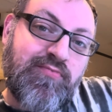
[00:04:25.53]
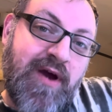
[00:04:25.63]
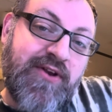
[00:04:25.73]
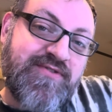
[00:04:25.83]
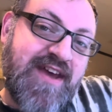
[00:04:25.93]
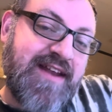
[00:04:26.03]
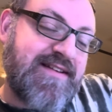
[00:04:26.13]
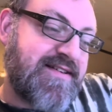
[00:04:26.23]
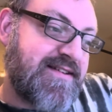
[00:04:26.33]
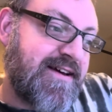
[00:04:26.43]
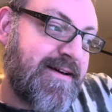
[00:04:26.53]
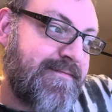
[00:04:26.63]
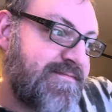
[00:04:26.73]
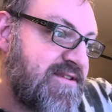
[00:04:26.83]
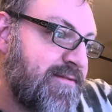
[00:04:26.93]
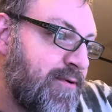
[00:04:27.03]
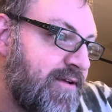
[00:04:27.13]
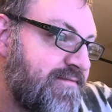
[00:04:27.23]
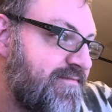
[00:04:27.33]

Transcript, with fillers: brand new tent um, to put,